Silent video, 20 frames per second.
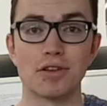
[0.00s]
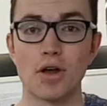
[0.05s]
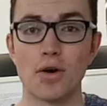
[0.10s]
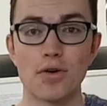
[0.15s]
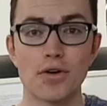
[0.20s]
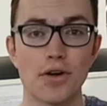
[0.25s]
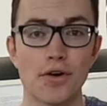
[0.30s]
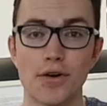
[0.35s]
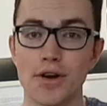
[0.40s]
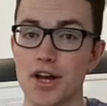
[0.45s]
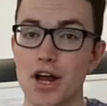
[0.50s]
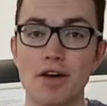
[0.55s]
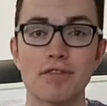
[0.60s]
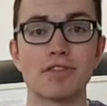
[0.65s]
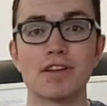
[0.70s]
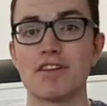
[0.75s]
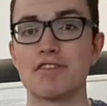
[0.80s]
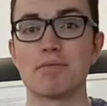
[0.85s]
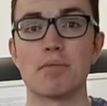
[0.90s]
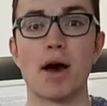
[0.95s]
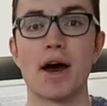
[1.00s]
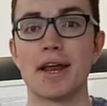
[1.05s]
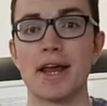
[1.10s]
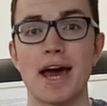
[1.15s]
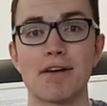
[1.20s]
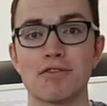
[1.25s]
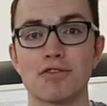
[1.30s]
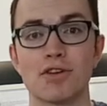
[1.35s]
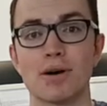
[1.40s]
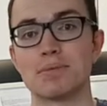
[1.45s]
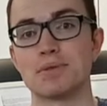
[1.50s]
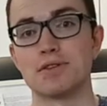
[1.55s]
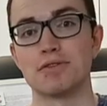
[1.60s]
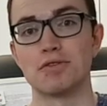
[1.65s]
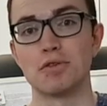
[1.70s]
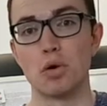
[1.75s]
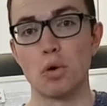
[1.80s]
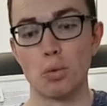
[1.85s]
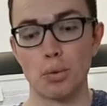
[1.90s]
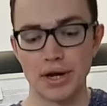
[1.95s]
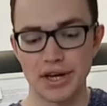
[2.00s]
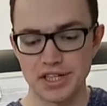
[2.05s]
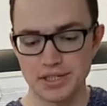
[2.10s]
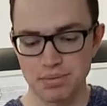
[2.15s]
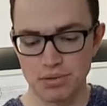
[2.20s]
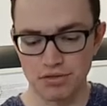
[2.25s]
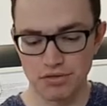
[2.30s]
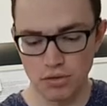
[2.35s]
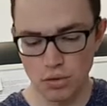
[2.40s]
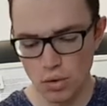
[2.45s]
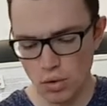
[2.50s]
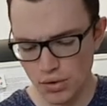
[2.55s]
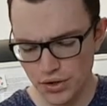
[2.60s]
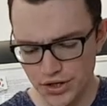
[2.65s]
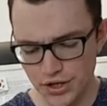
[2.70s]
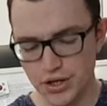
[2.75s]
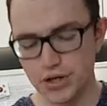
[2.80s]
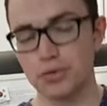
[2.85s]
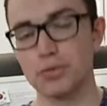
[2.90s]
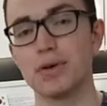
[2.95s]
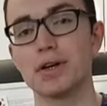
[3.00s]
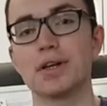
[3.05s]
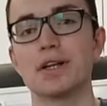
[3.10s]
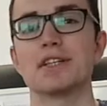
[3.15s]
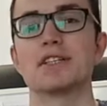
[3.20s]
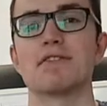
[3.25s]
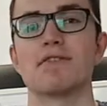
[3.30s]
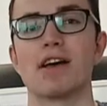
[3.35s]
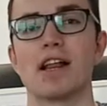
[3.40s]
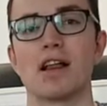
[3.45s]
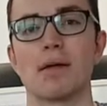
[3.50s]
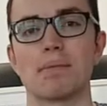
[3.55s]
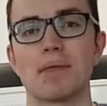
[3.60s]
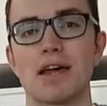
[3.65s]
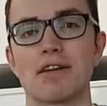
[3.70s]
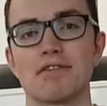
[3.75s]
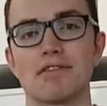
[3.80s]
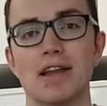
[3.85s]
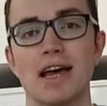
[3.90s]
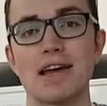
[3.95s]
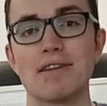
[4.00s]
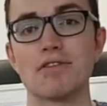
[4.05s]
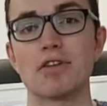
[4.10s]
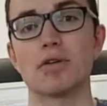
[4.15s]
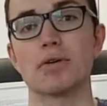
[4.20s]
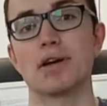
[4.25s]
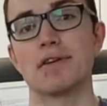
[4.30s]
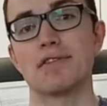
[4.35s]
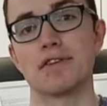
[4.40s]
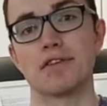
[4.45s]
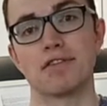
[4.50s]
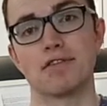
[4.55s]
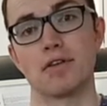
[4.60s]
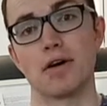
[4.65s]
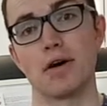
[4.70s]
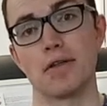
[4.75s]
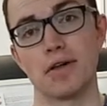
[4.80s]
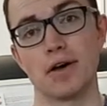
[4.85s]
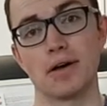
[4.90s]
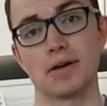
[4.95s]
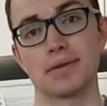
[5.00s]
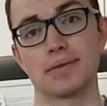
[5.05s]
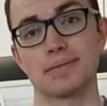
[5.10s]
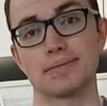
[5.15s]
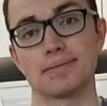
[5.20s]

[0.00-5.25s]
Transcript: longer, and I've left mine out for up to 4 weeks before, you can really develop that flavour even further.